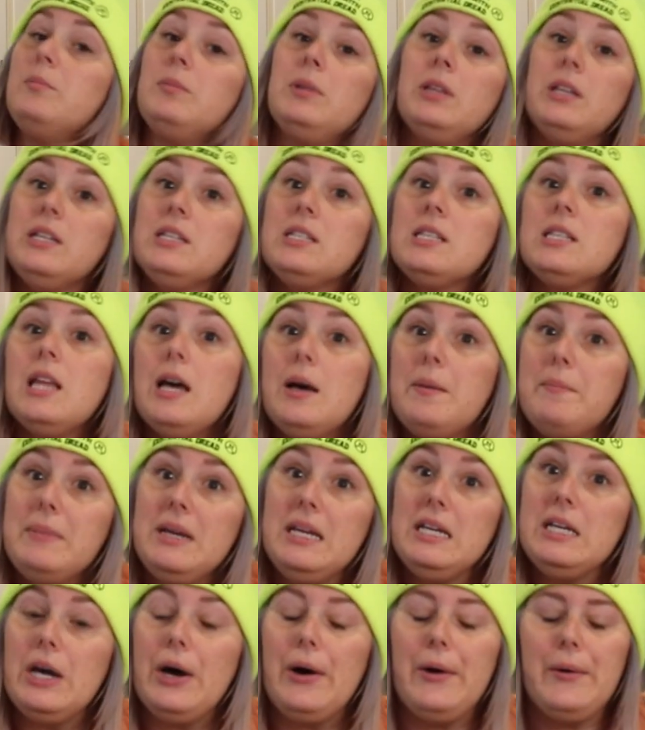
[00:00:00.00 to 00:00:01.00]
please let
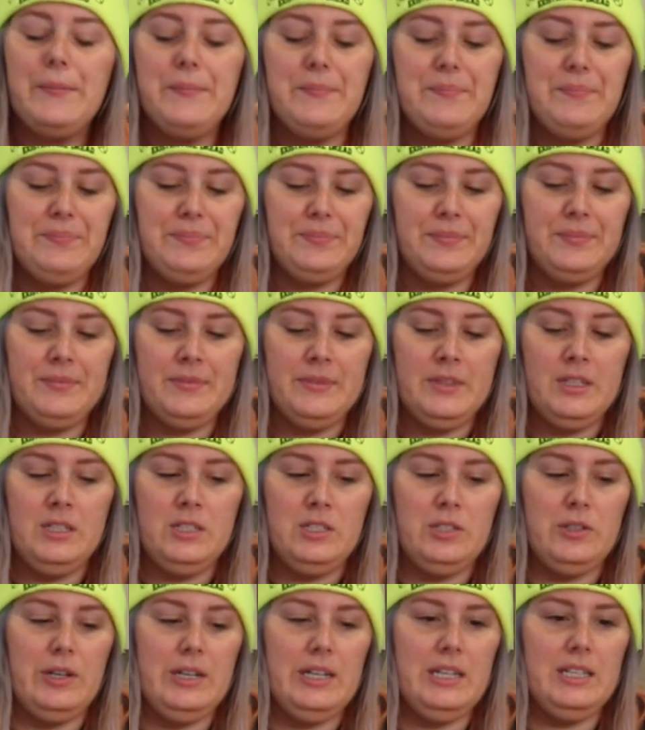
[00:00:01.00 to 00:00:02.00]
me know
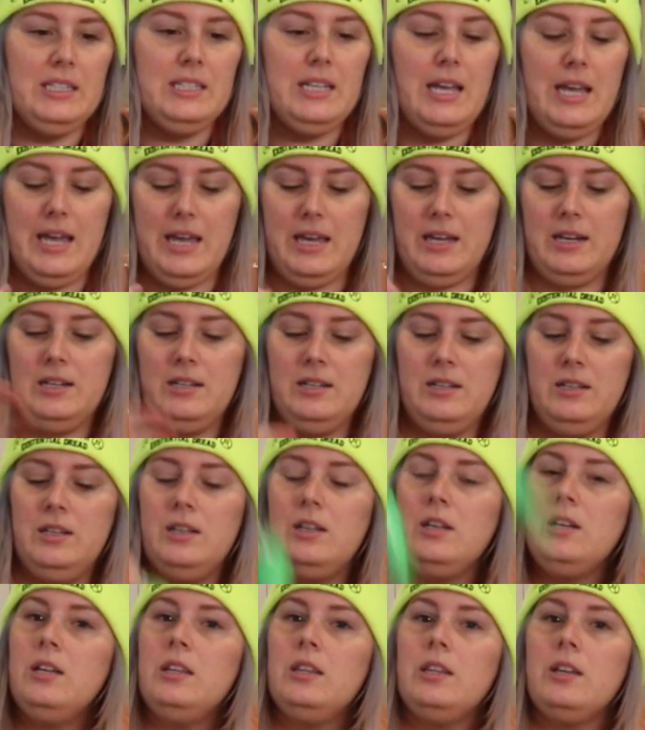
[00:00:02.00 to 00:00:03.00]
so I can say it.
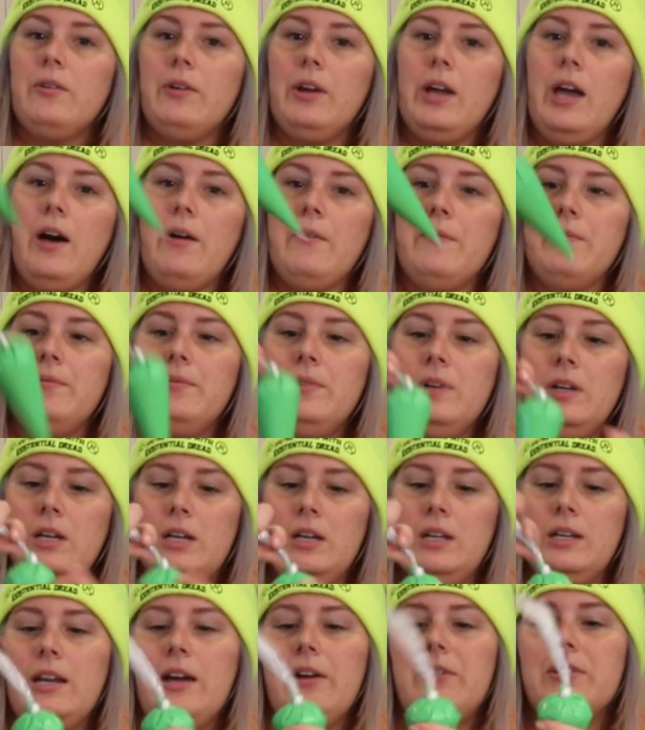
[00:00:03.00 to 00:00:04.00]
There we go.
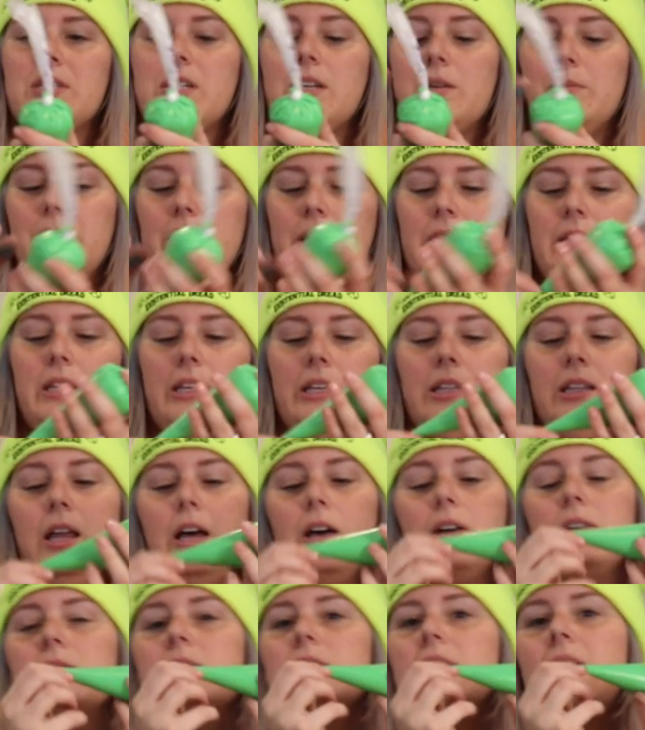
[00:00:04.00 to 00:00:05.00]
Now it's completely
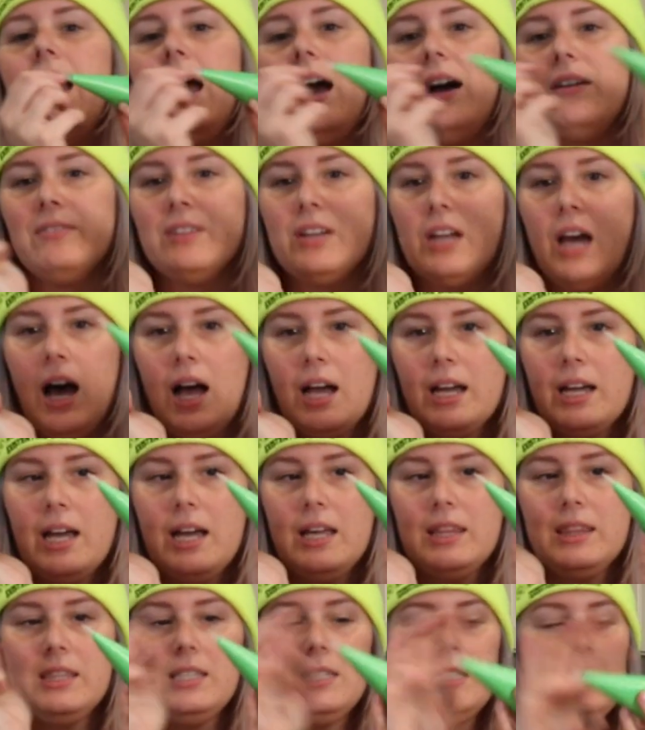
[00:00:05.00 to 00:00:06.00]
closed. I have not
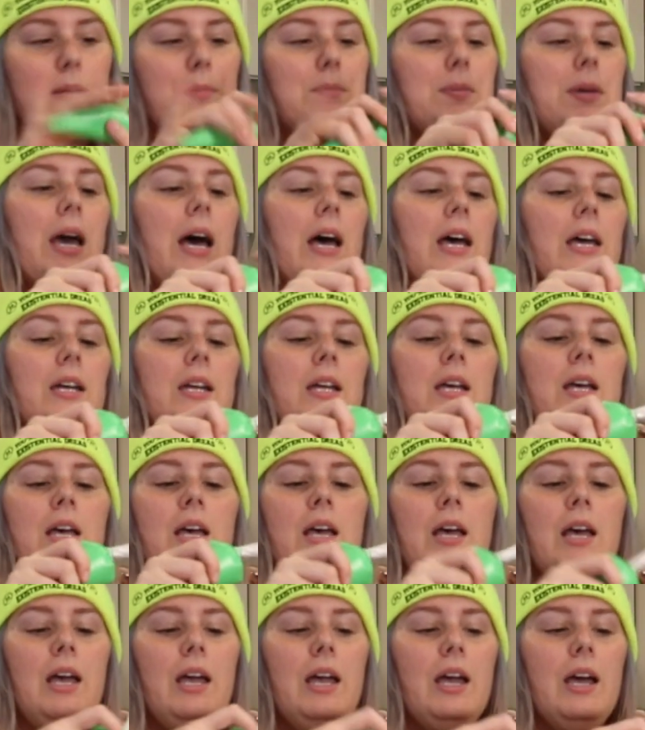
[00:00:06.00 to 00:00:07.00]
cut the tip yet,
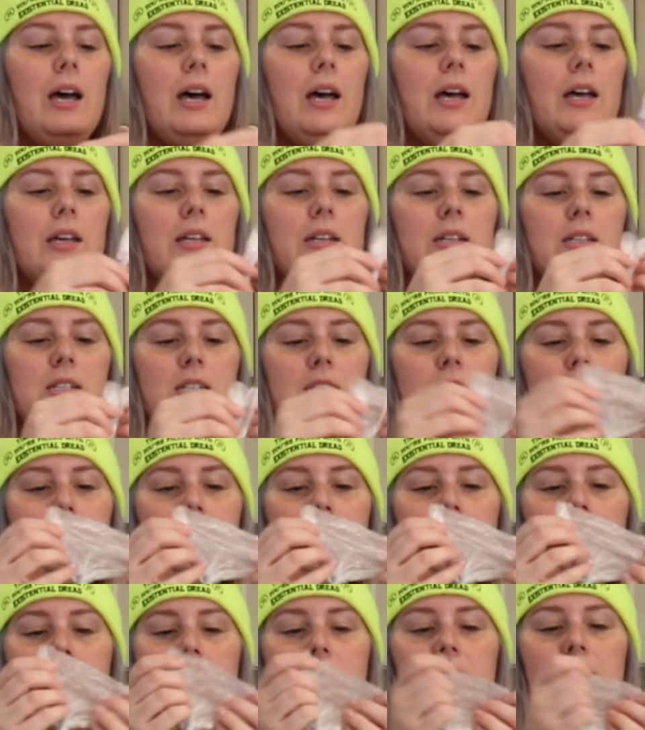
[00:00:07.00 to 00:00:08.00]
and
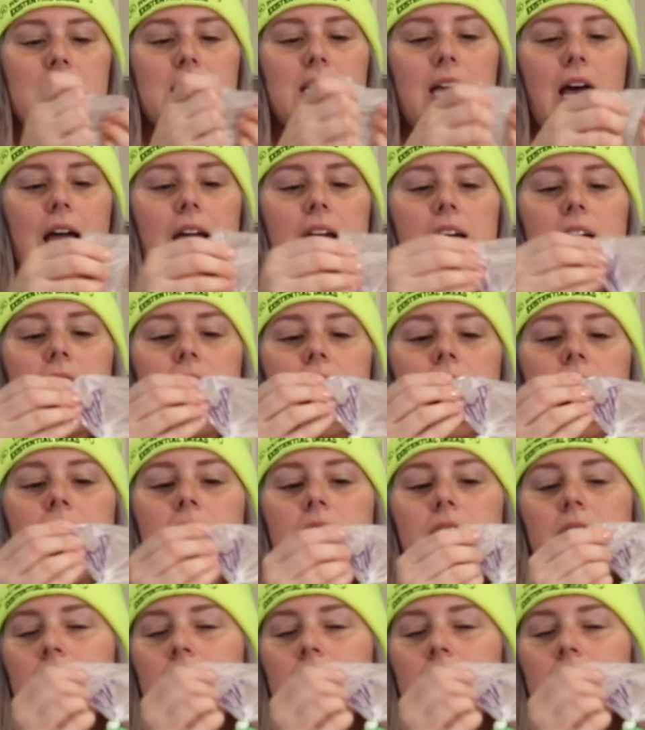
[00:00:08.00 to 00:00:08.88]
the entire